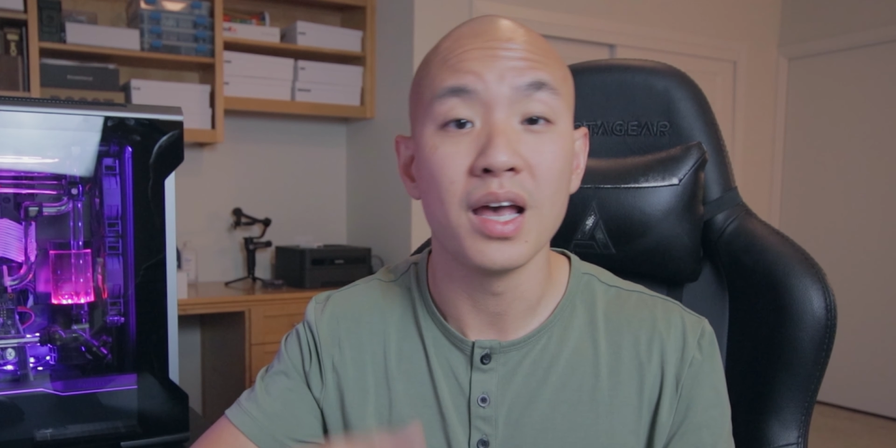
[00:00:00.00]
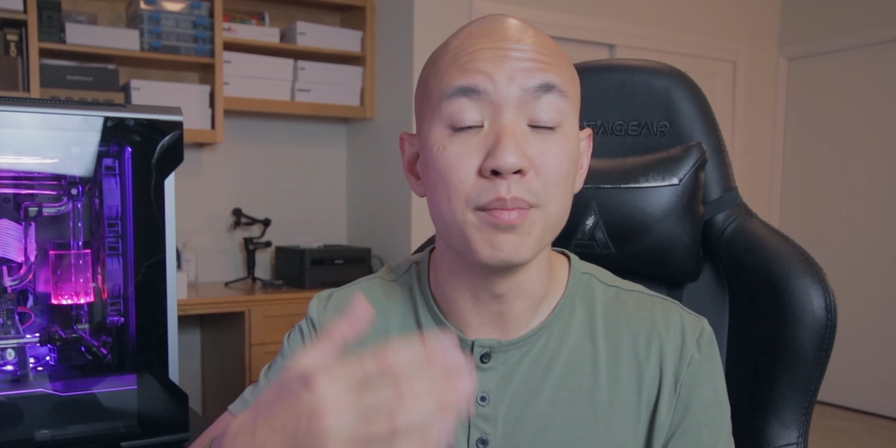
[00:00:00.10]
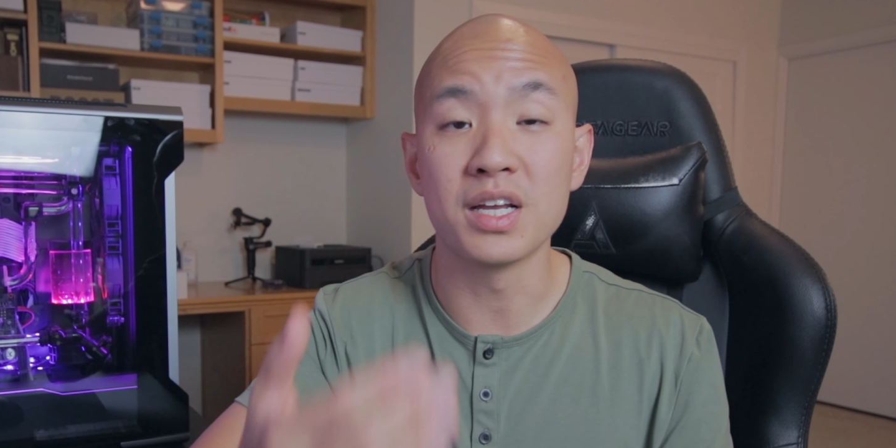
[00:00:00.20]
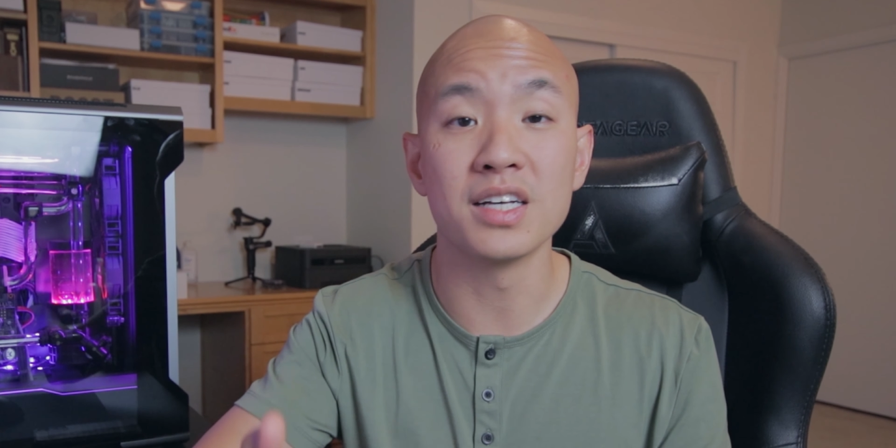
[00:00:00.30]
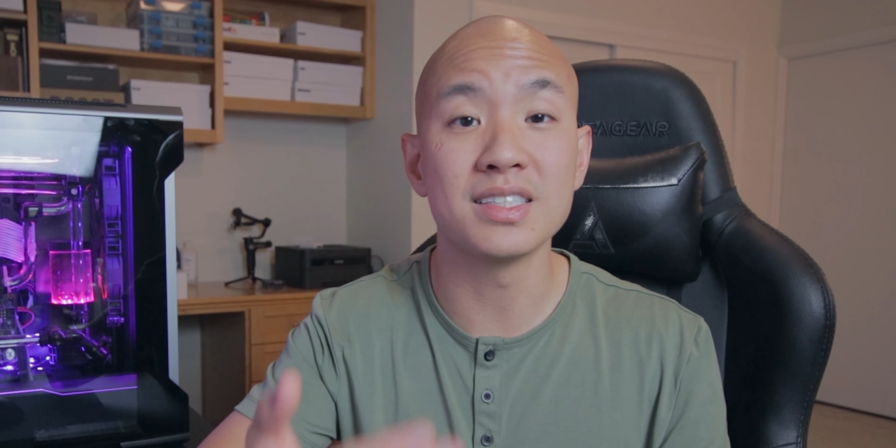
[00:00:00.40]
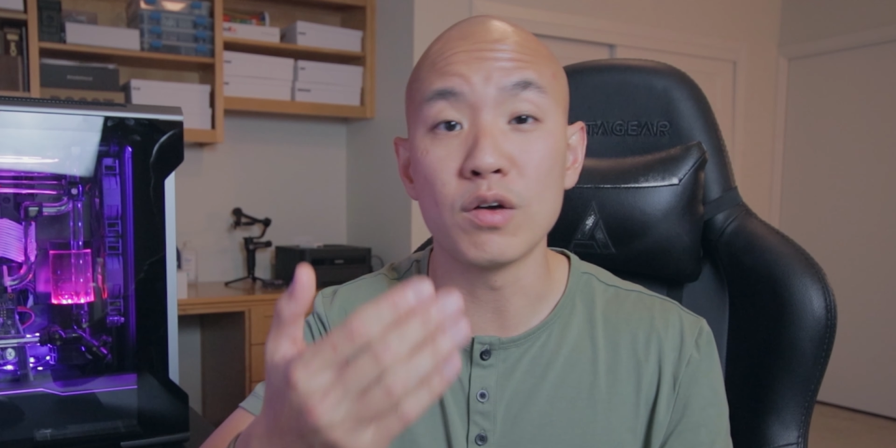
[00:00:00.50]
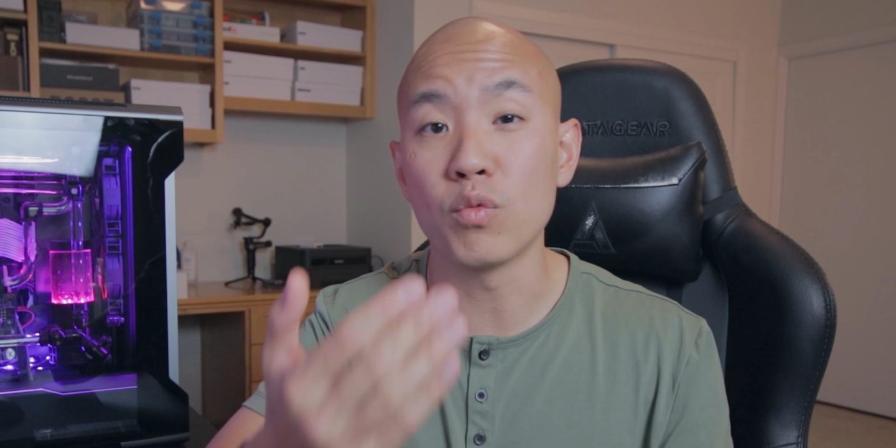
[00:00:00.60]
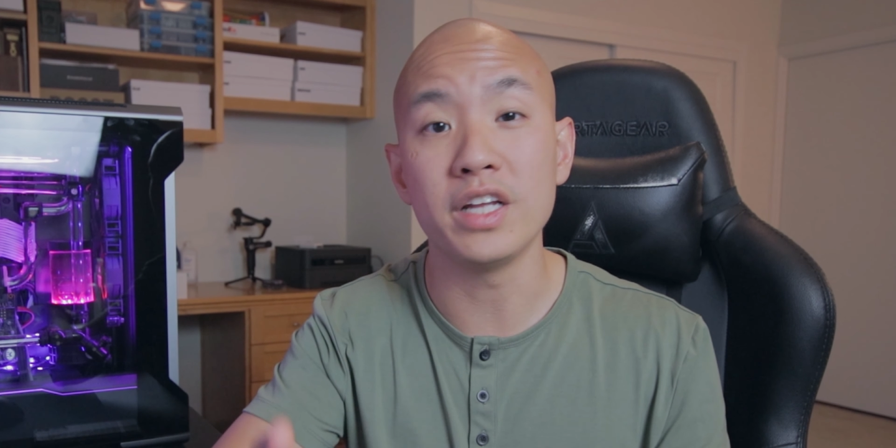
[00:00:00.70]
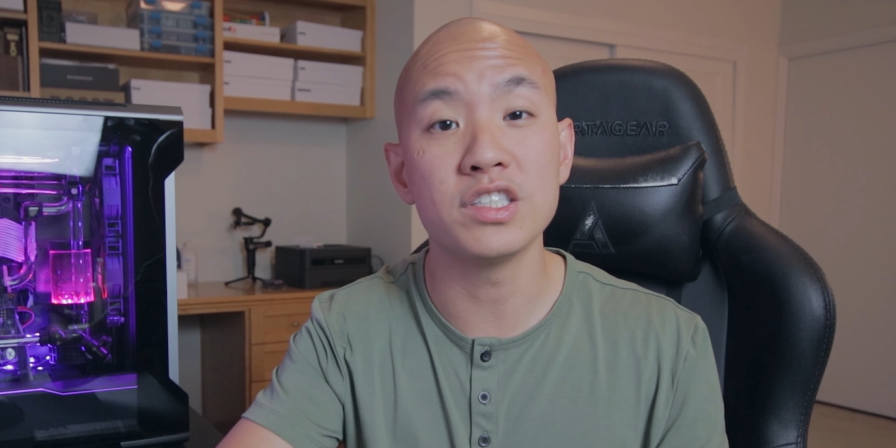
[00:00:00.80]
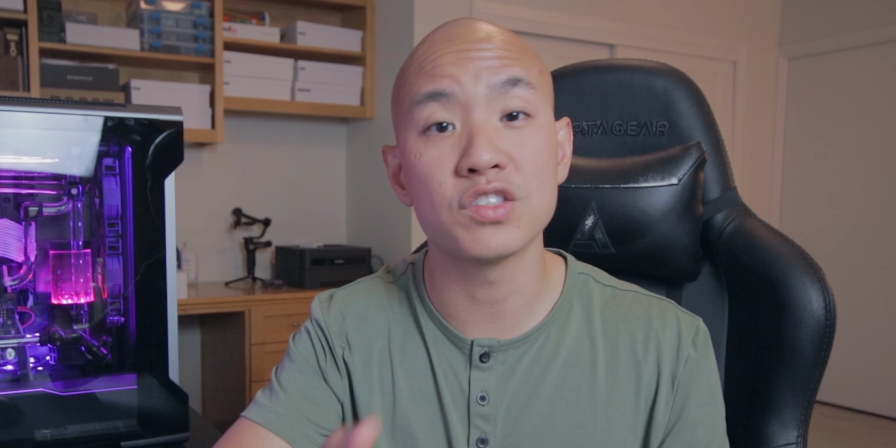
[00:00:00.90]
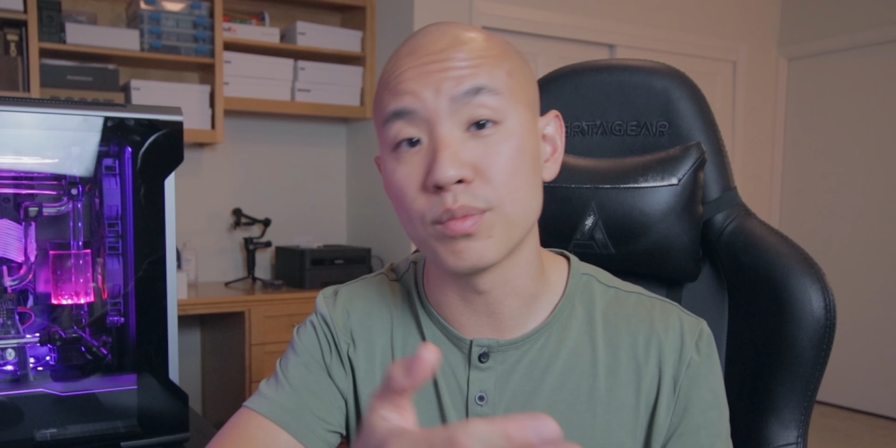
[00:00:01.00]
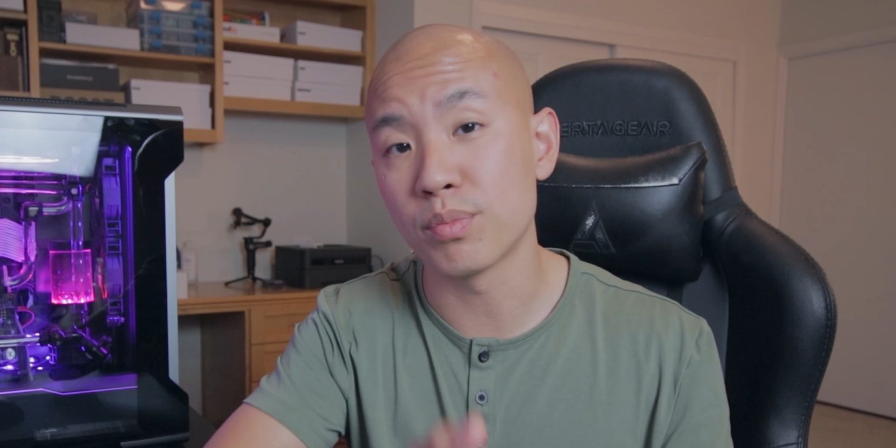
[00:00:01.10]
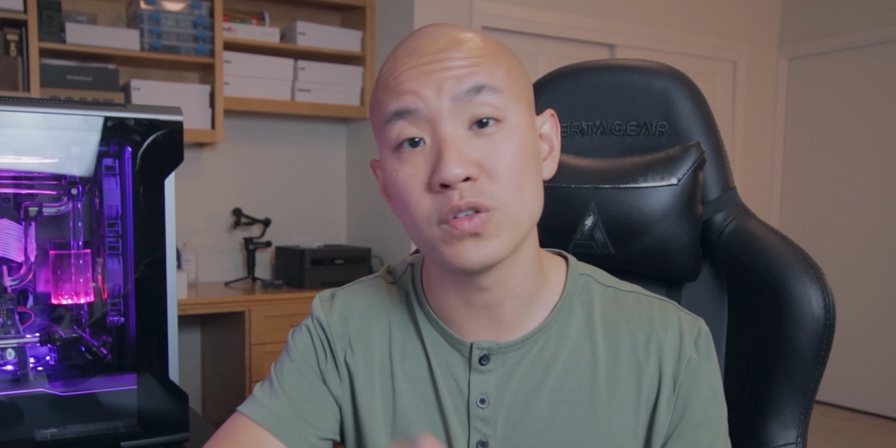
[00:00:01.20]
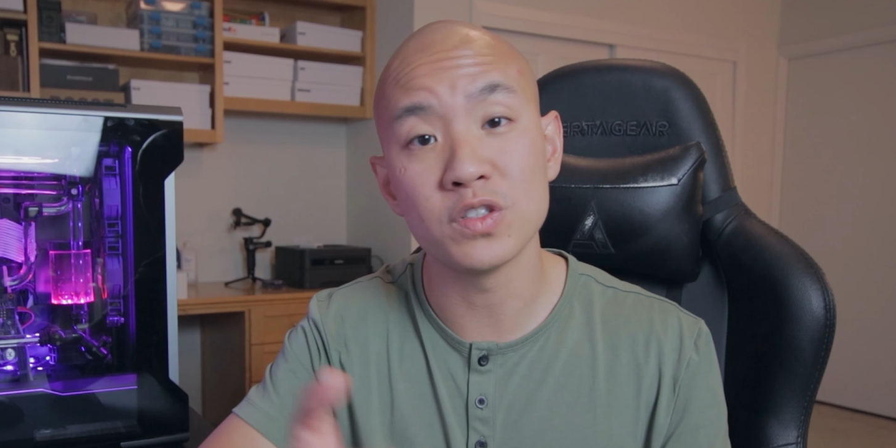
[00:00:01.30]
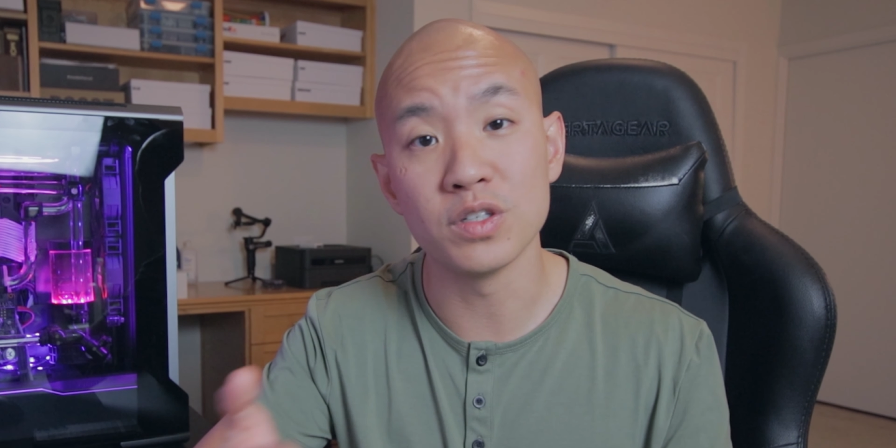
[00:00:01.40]
And because that ranges from
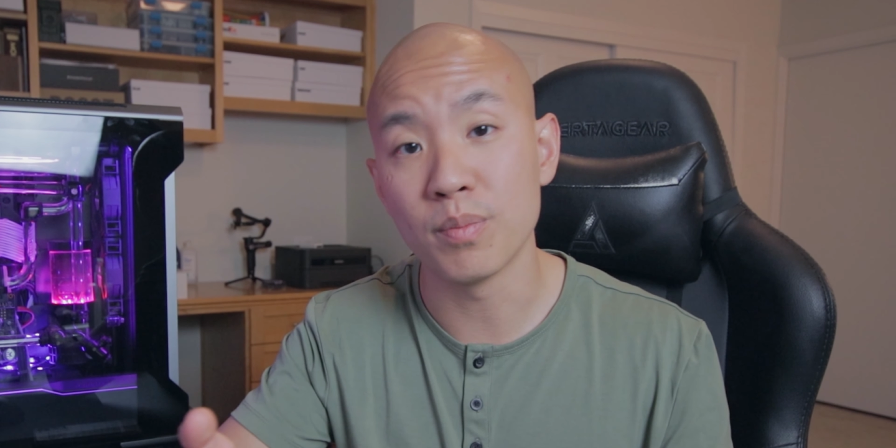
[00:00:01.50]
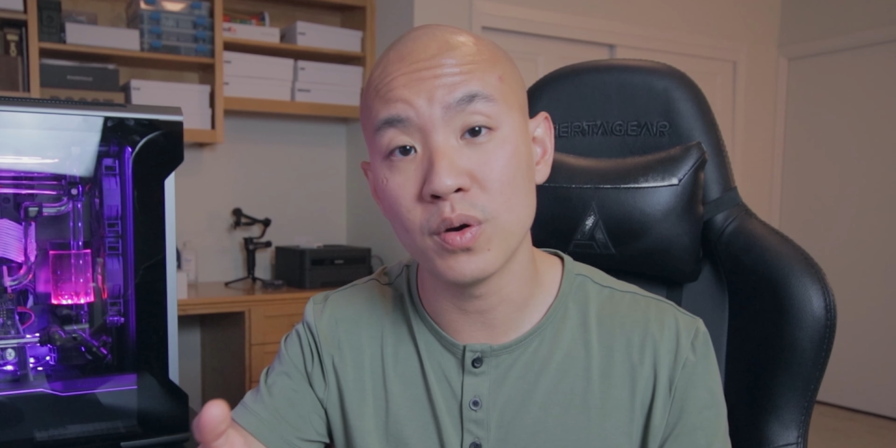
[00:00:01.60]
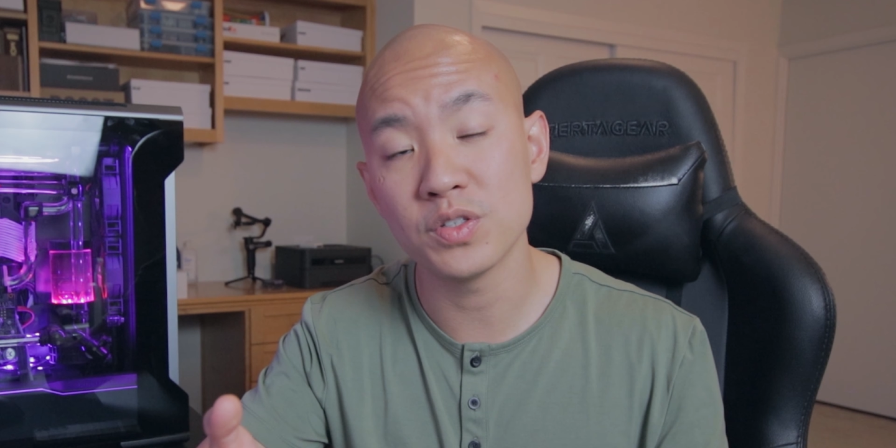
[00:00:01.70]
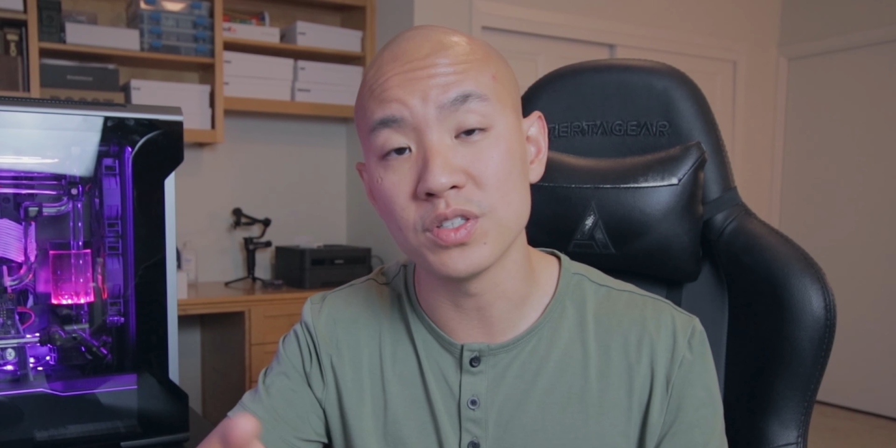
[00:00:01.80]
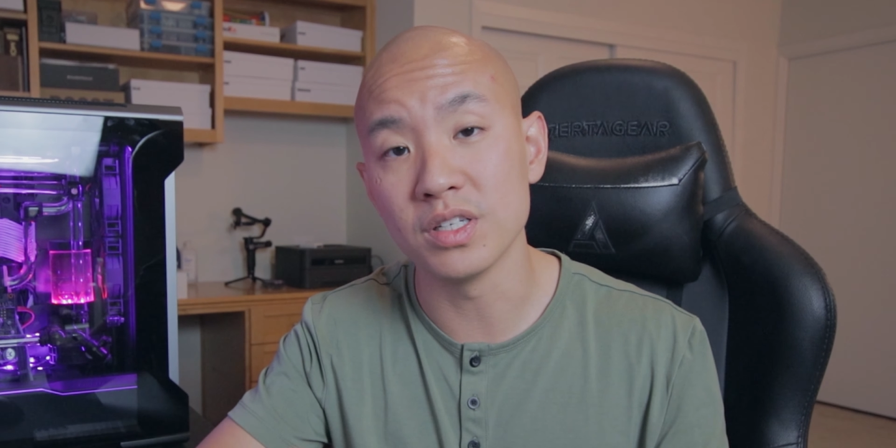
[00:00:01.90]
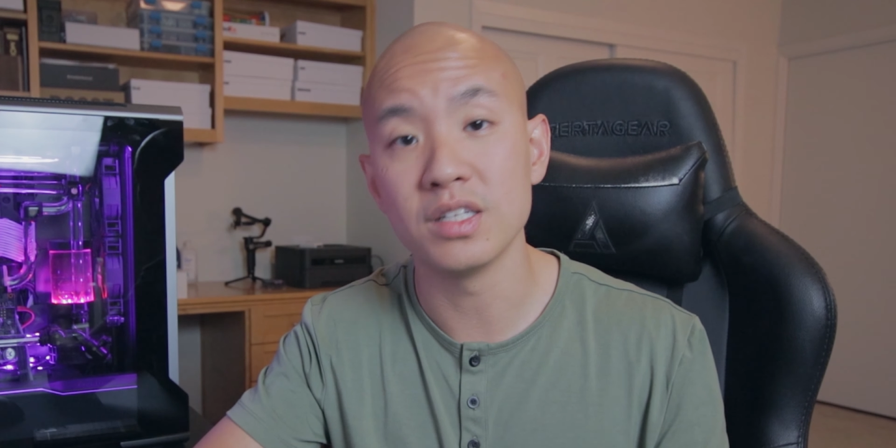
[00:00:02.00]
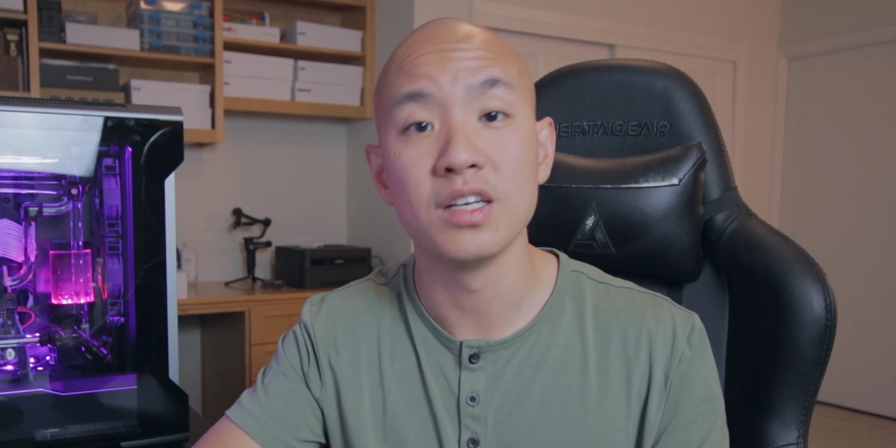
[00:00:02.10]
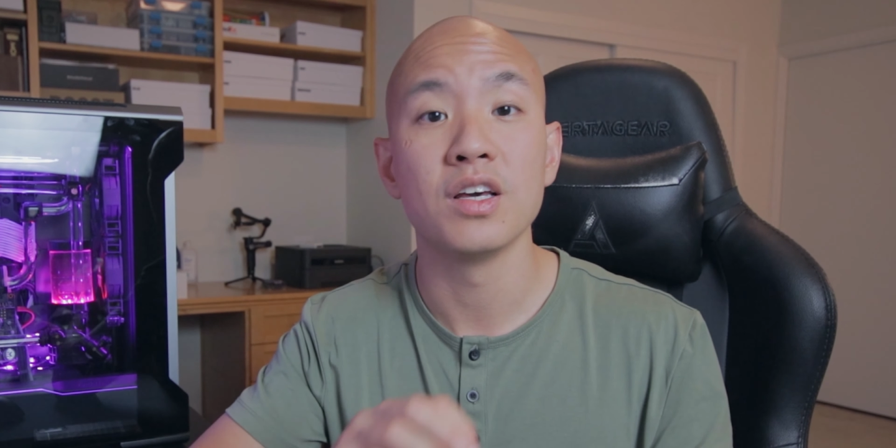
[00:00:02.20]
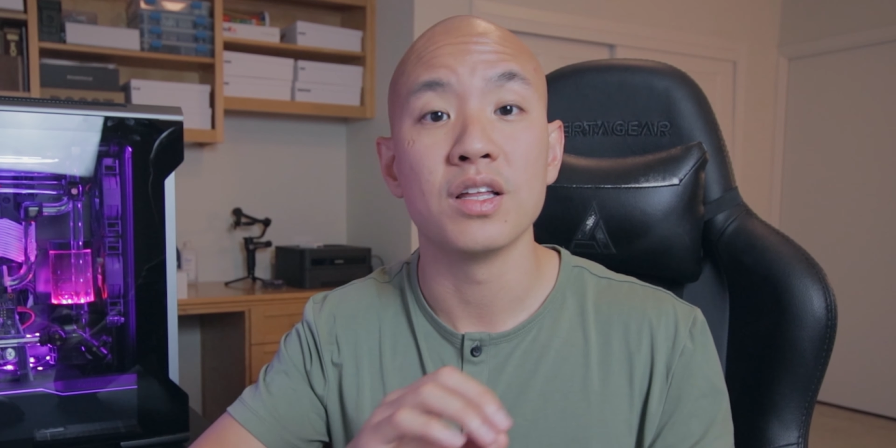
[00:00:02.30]
person to person,